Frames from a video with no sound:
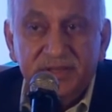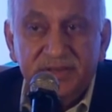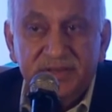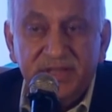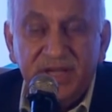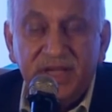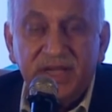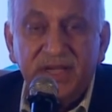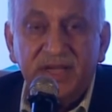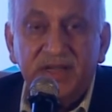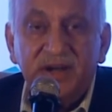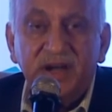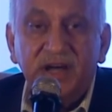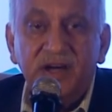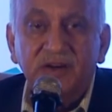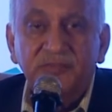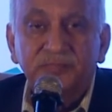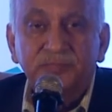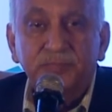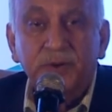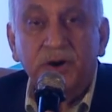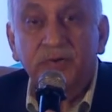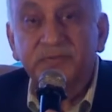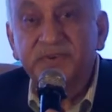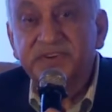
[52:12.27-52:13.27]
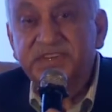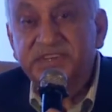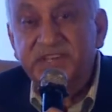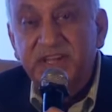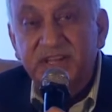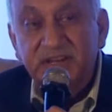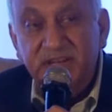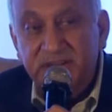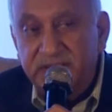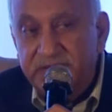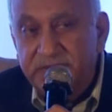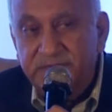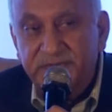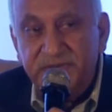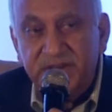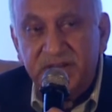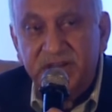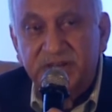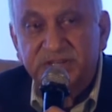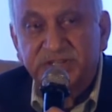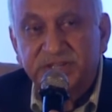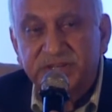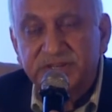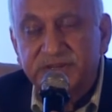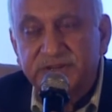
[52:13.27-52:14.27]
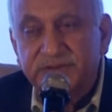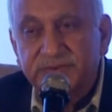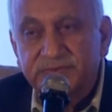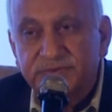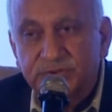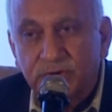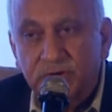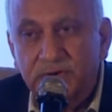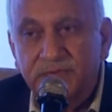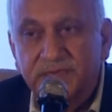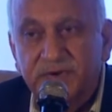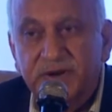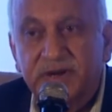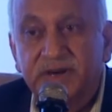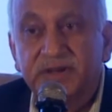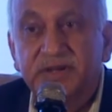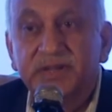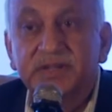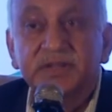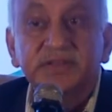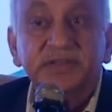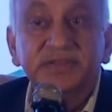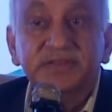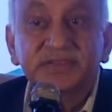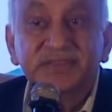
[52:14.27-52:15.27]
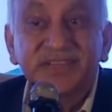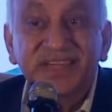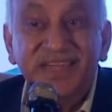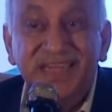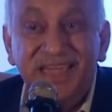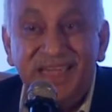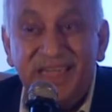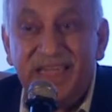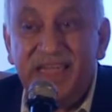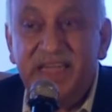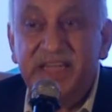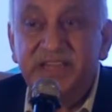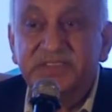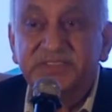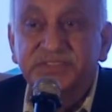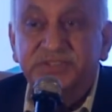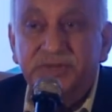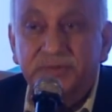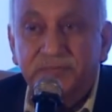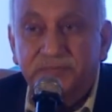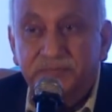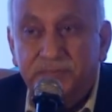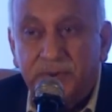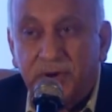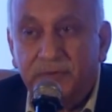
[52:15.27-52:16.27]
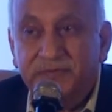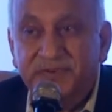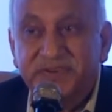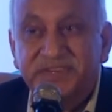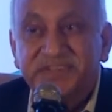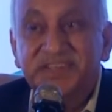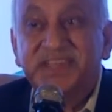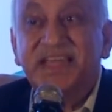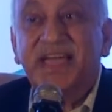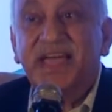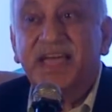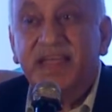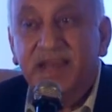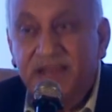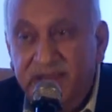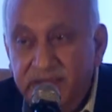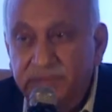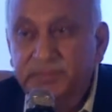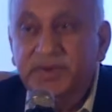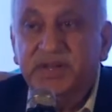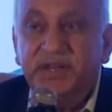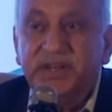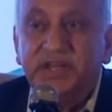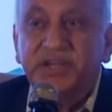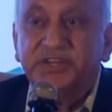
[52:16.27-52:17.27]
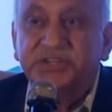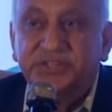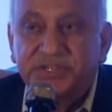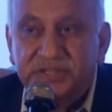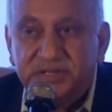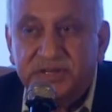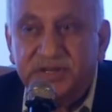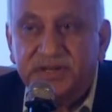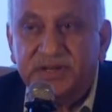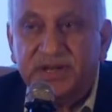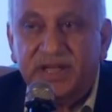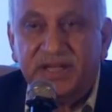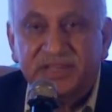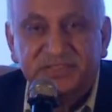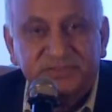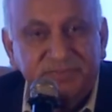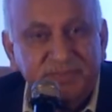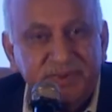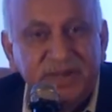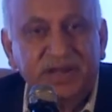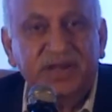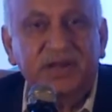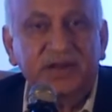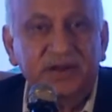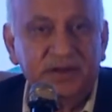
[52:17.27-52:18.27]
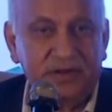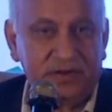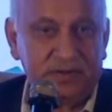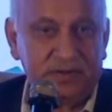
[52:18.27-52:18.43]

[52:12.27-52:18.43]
The era of poverty alleviation is over. The age of poverty elimination has begun.